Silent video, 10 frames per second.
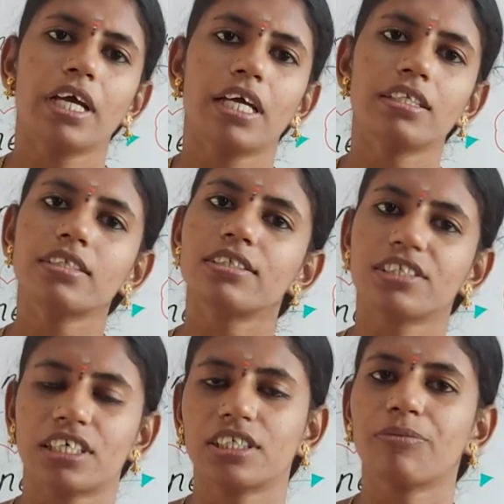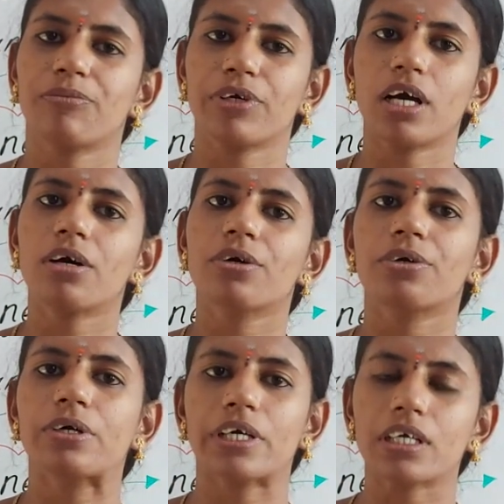in this session, we are
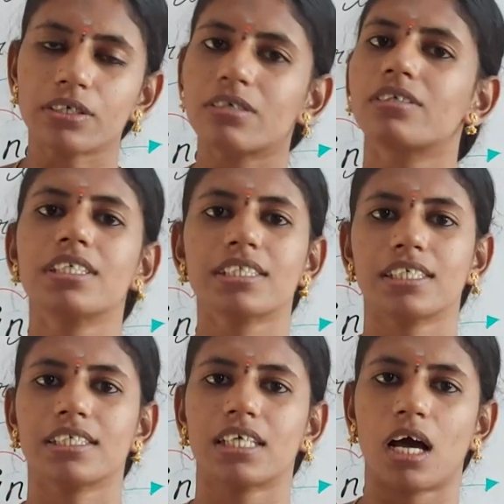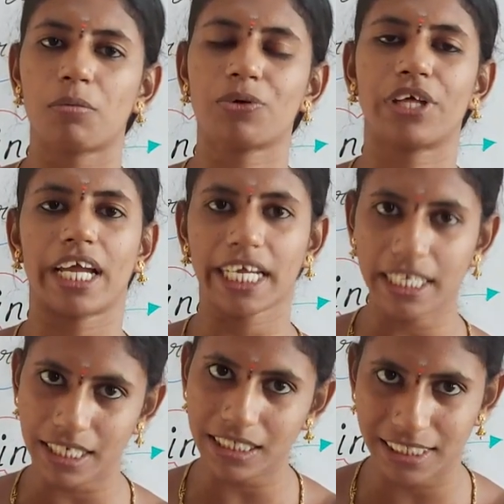going to discuss about the
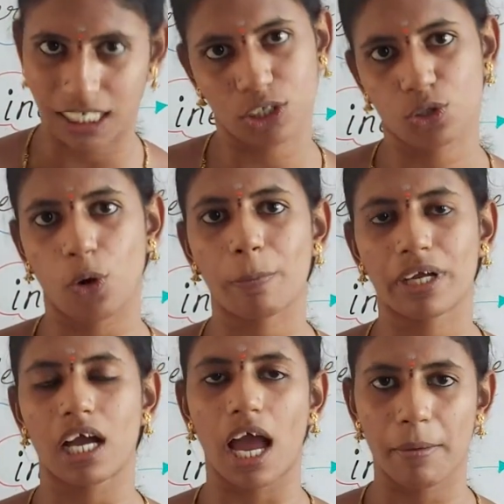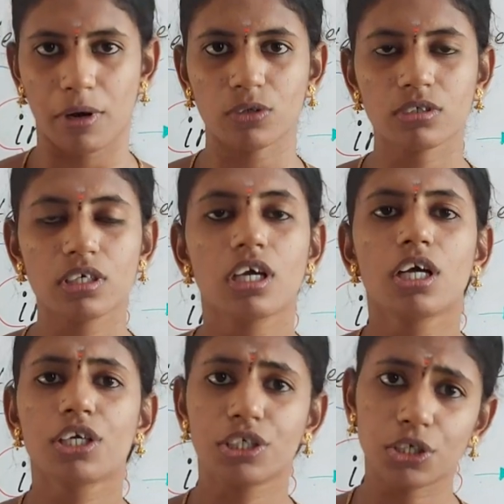interesting topic about
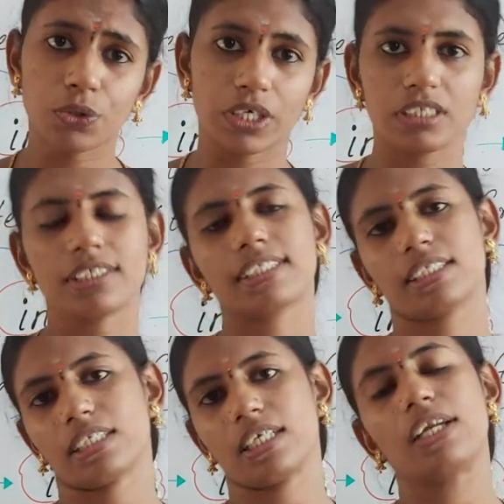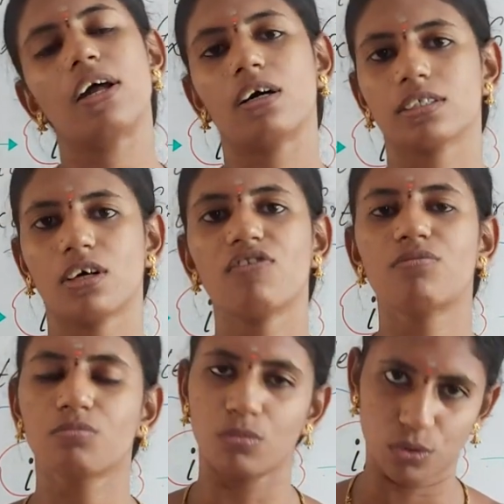Newton's laws of
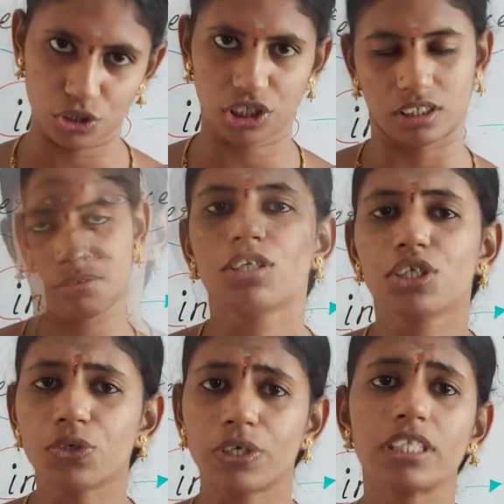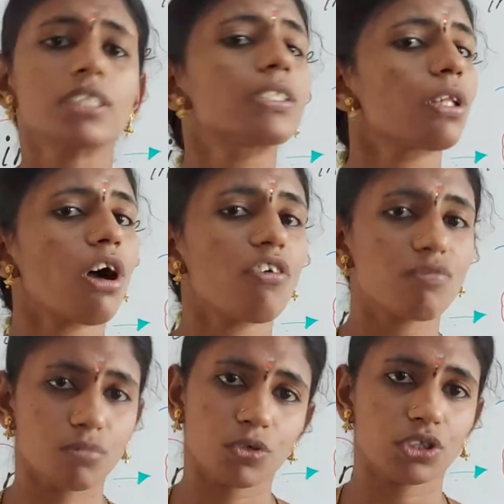motion. Newton's law
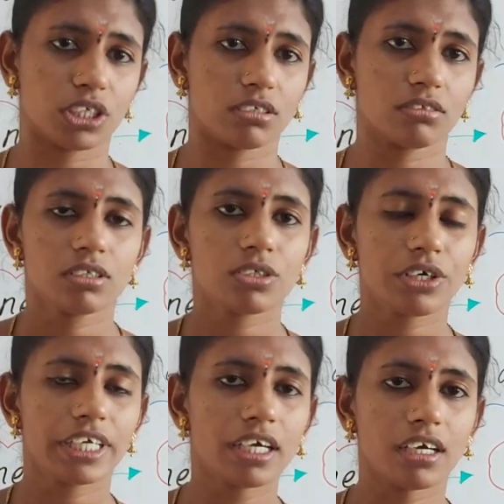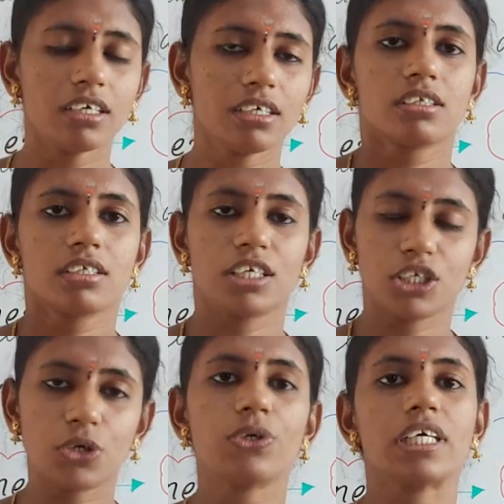of motion. So here, the
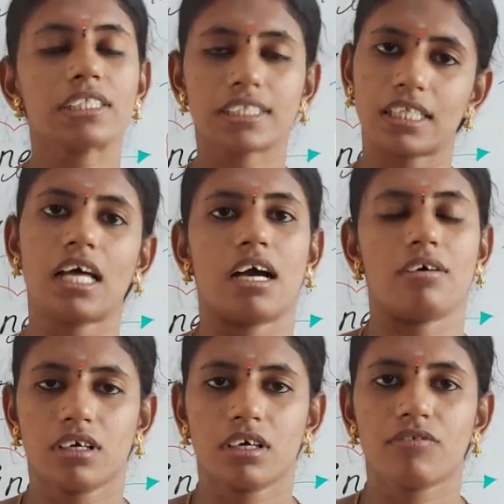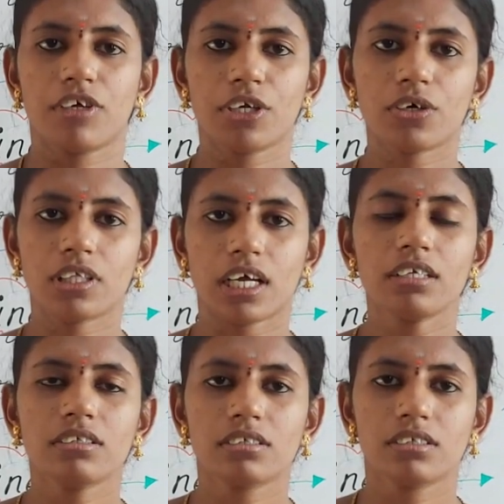Newton's law. We know
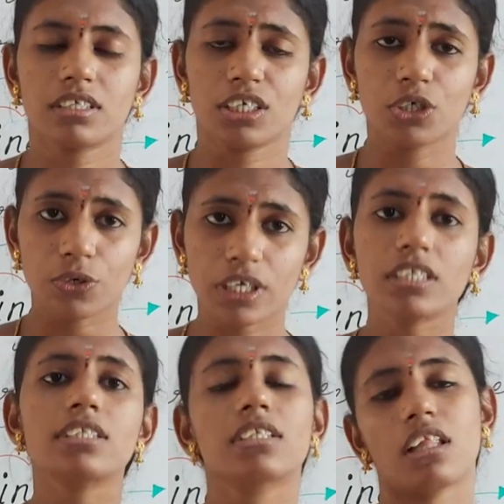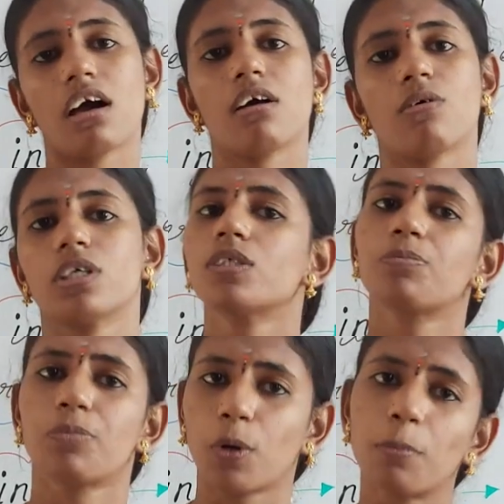that the Newton's law was
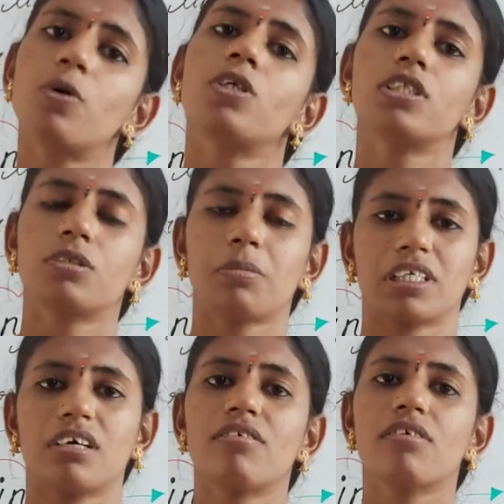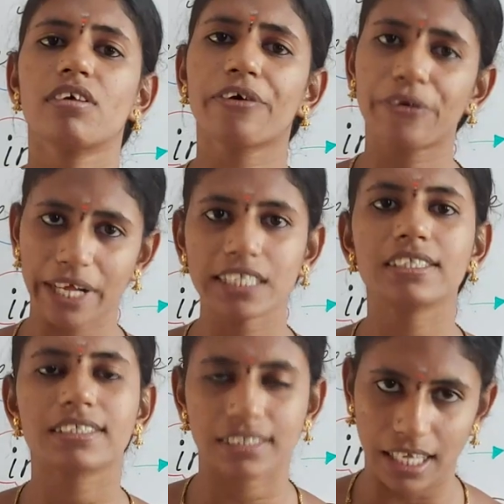proposed by the great
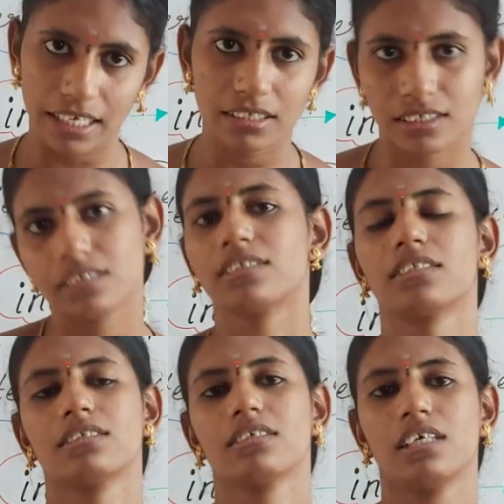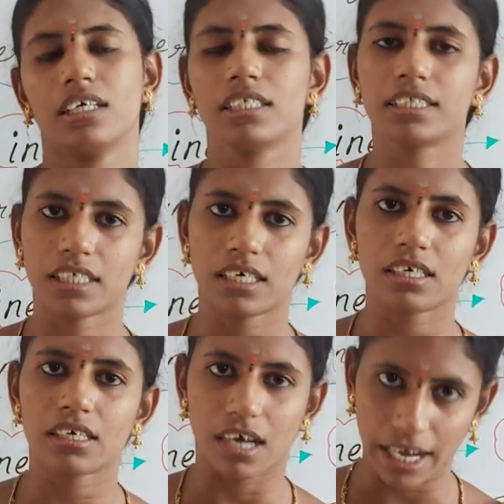scientist Sir
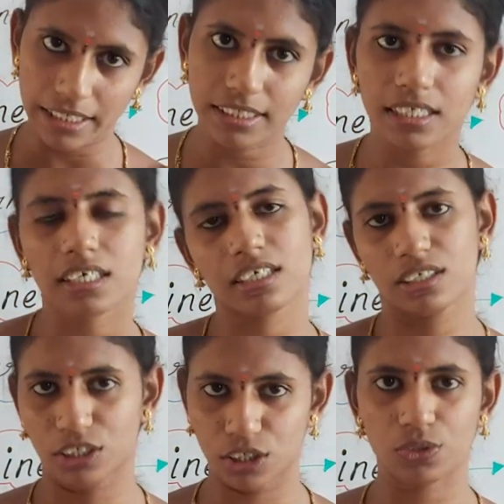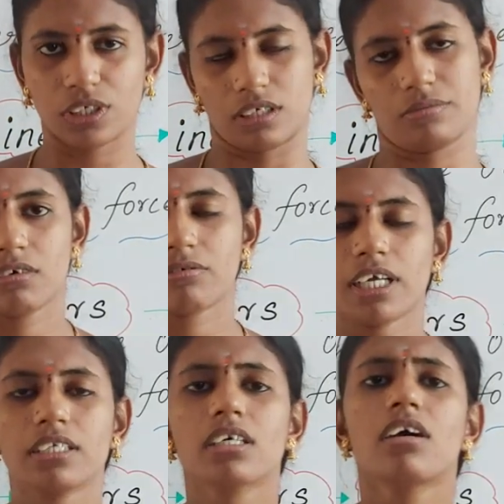Isaac Newton.
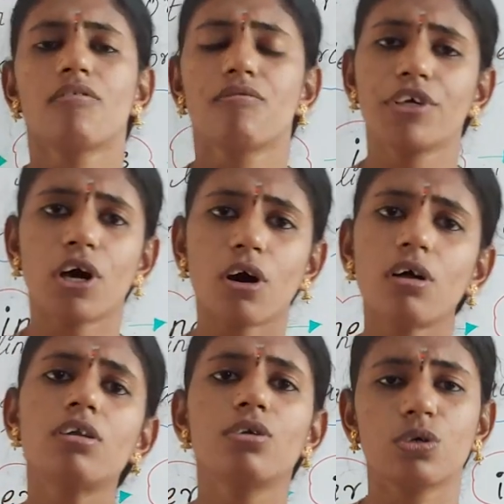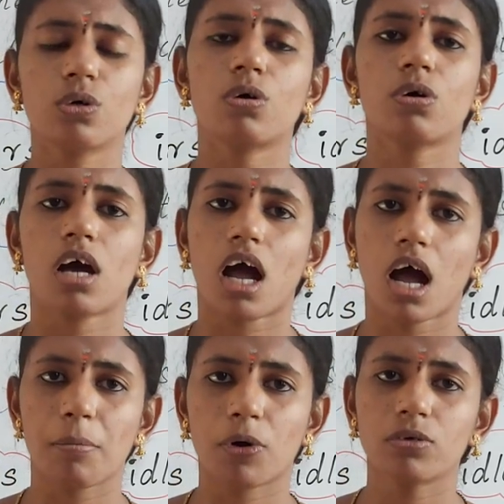Right, we all know
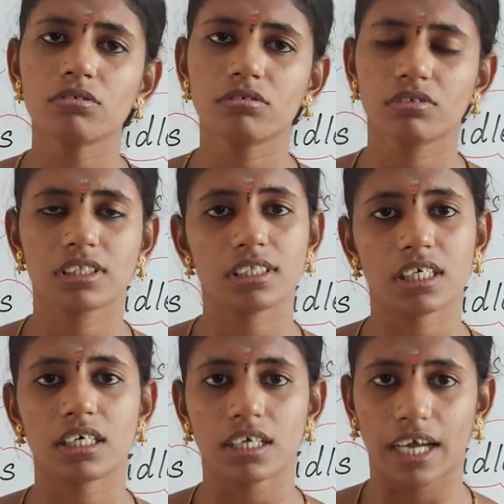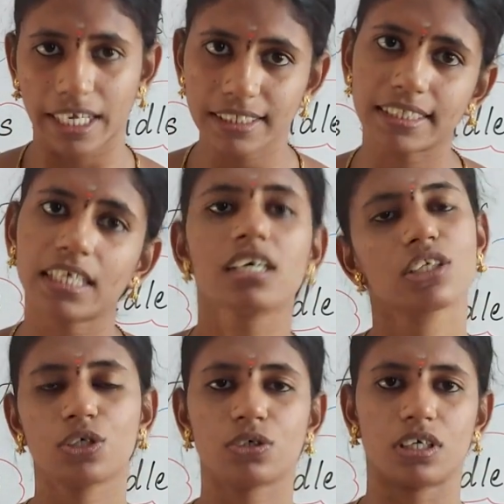about Sir Isaac
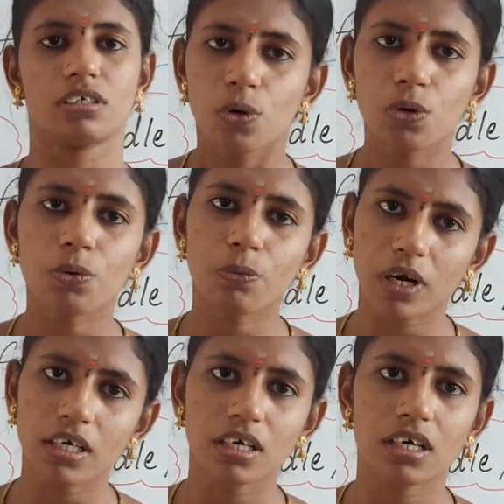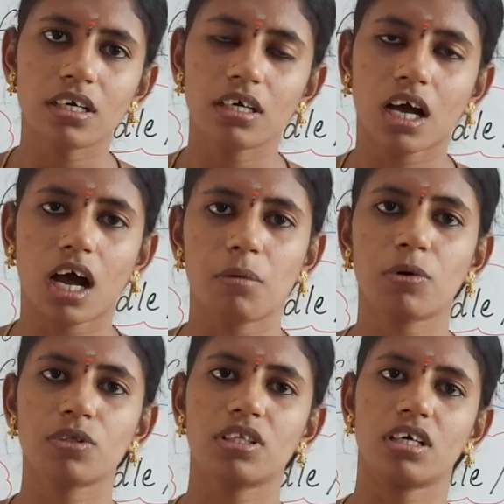Newton, who wondered
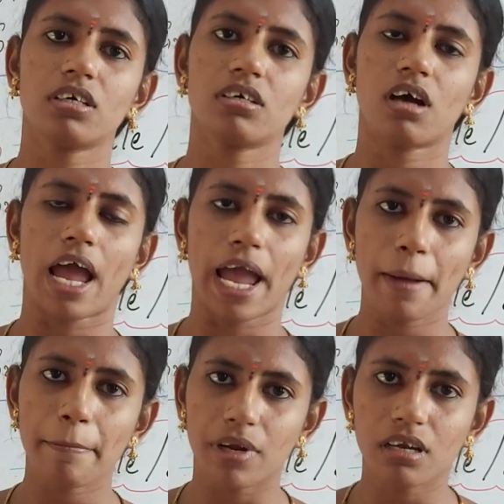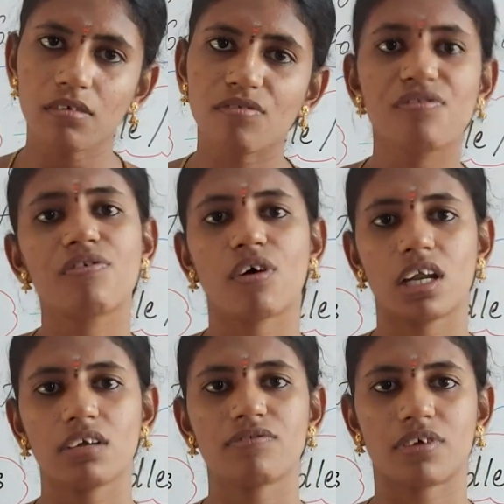about the apple
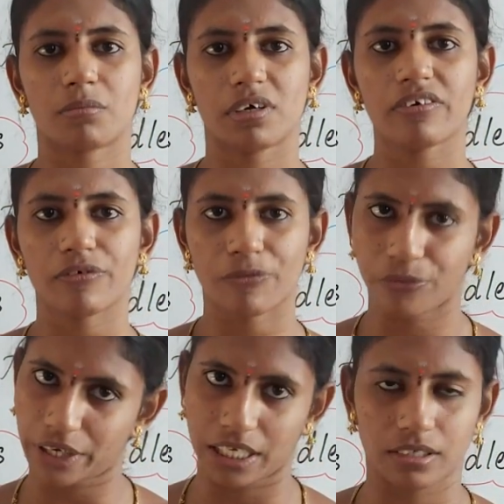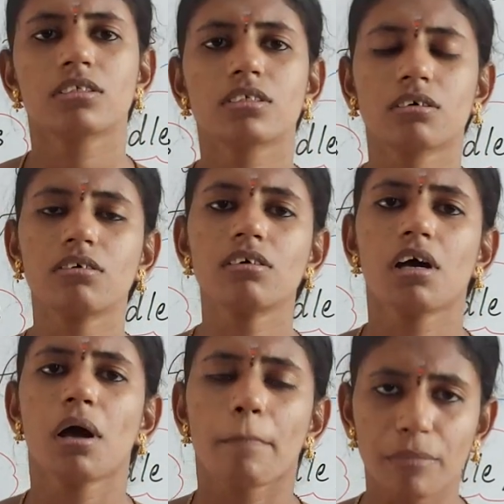falling from a tree. So
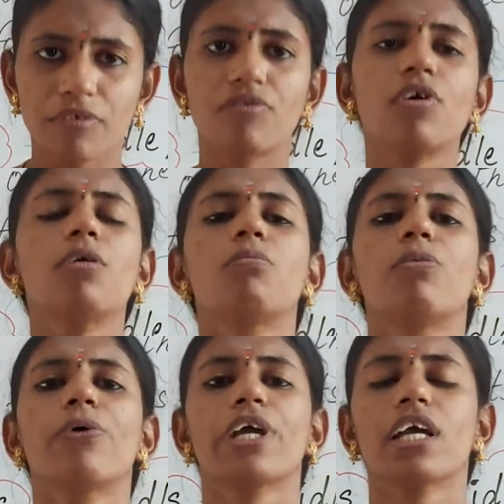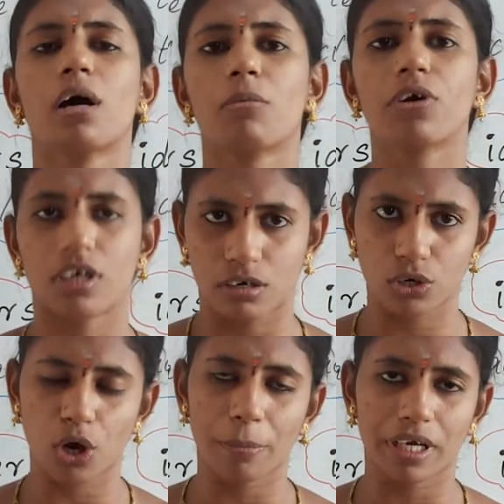before moving about our
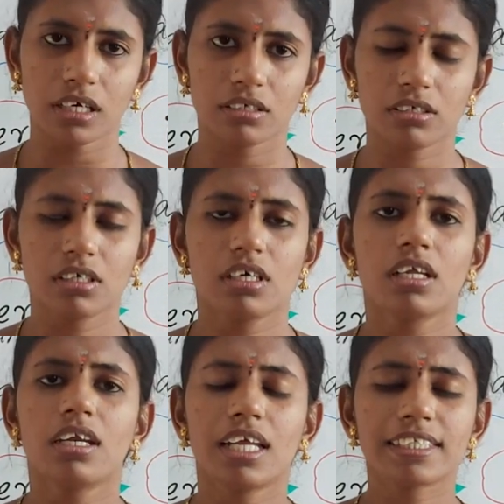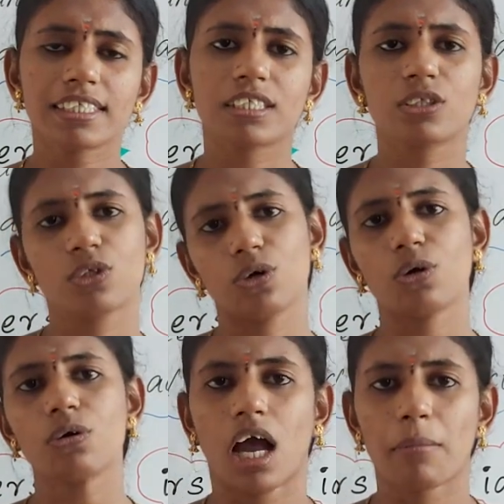topic, let's
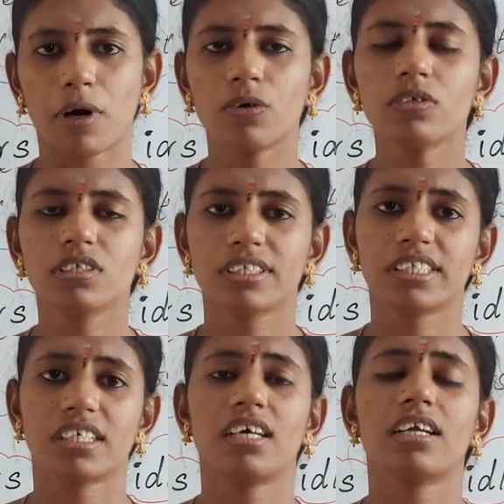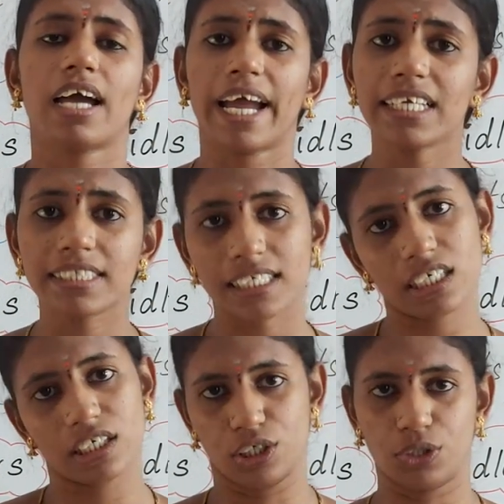know about Sir
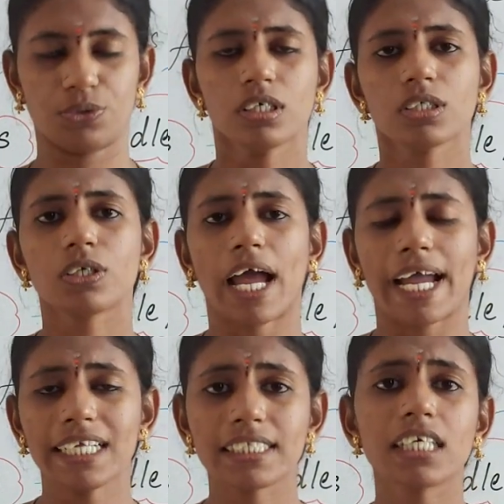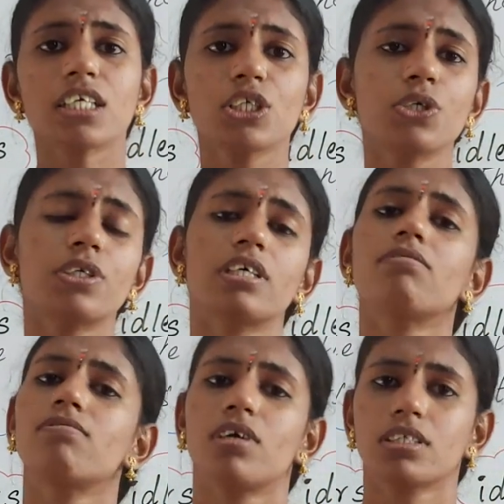Isaac Newton. So Isaac
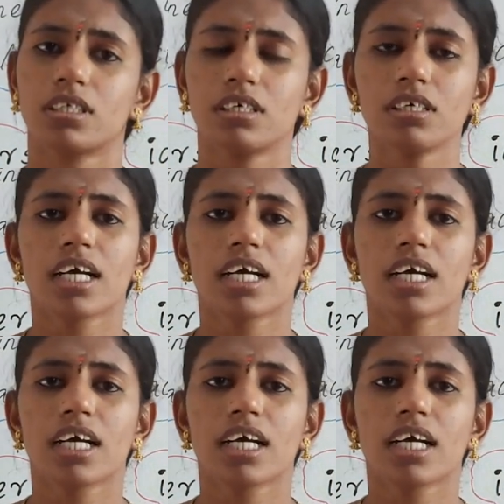Newton was a